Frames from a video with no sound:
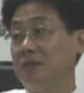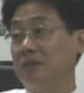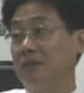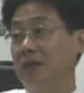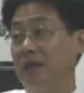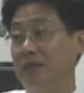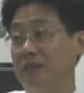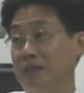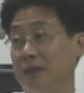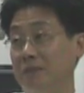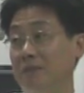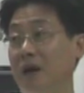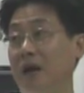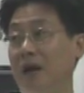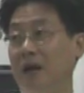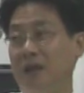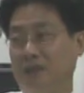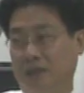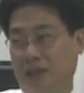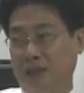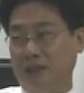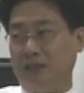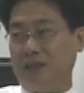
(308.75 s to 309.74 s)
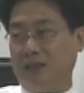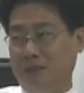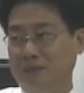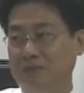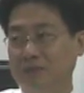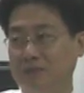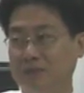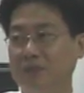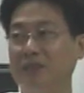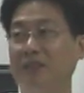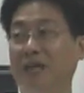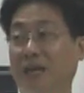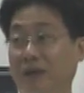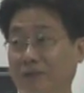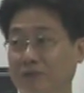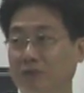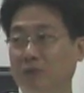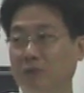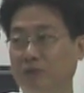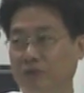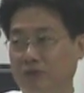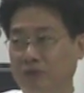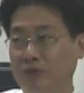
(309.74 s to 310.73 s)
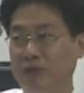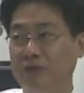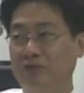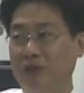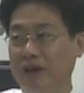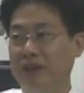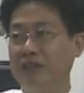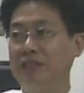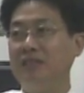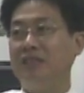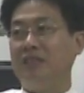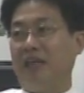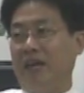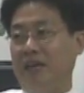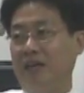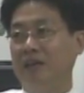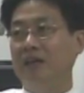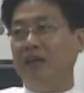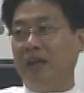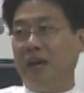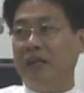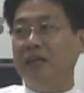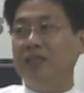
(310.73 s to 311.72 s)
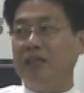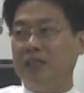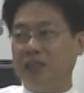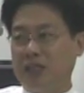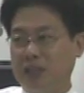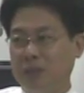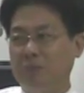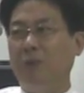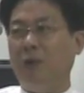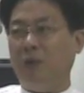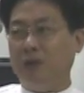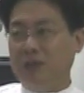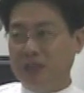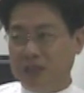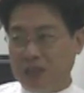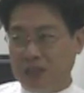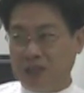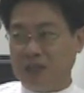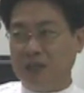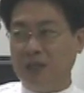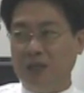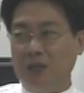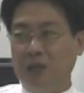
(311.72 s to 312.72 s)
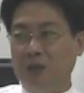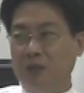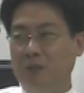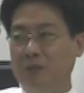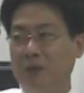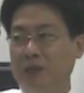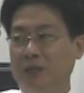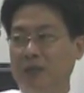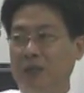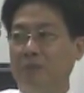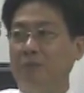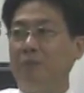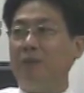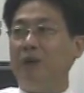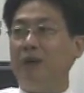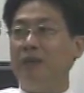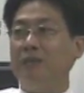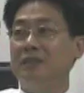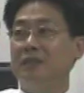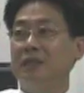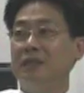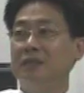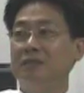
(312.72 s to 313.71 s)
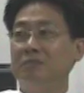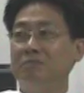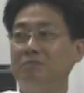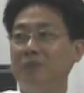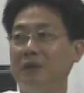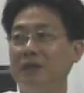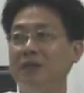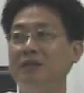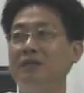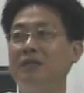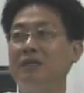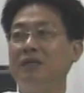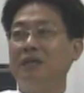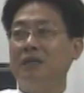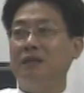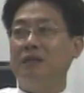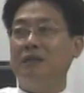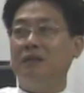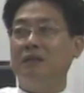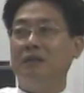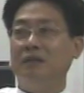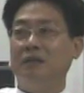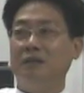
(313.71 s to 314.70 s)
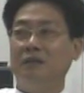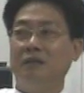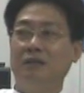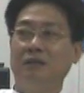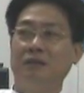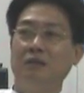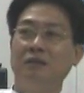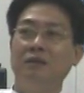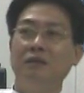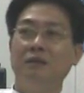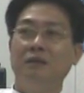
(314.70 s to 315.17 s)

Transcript: I think Mahathir himself will feel very sad and disappointed with the present political